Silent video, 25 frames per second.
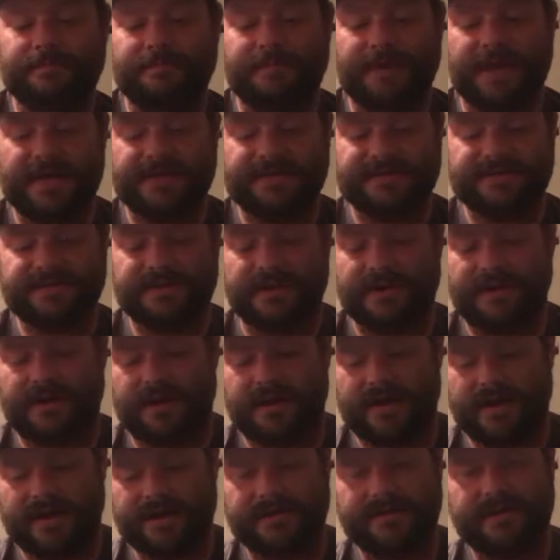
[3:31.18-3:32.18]
based
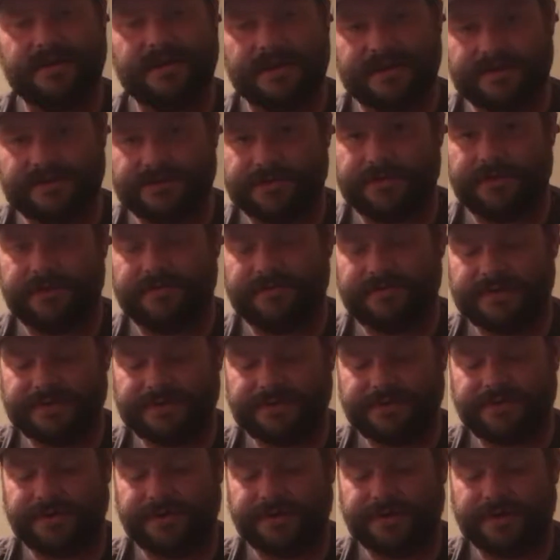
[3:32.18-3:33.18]
on Ken Griffey
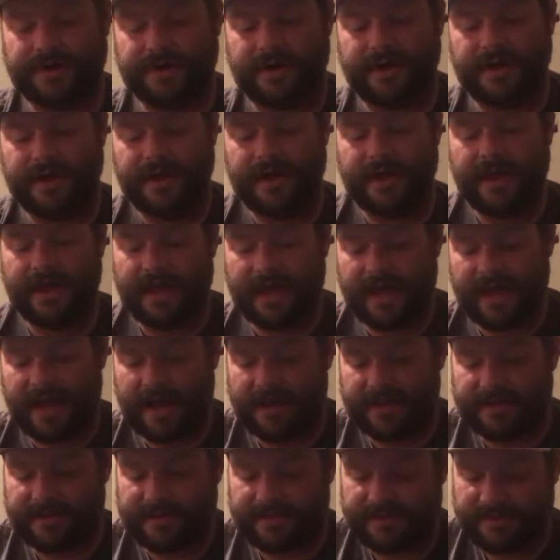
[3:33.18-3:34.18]
Jr.
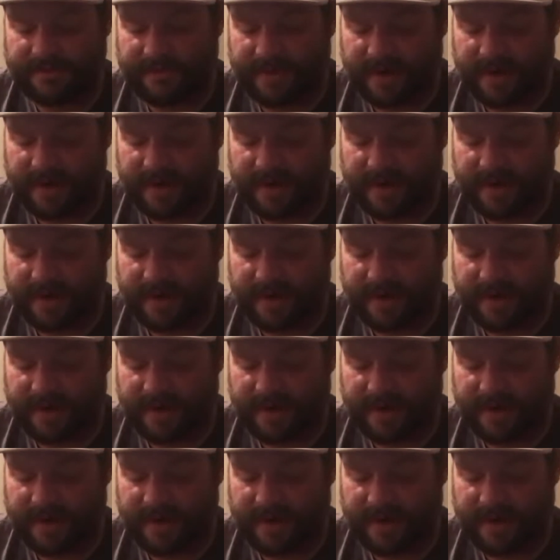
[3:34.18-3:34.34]
and the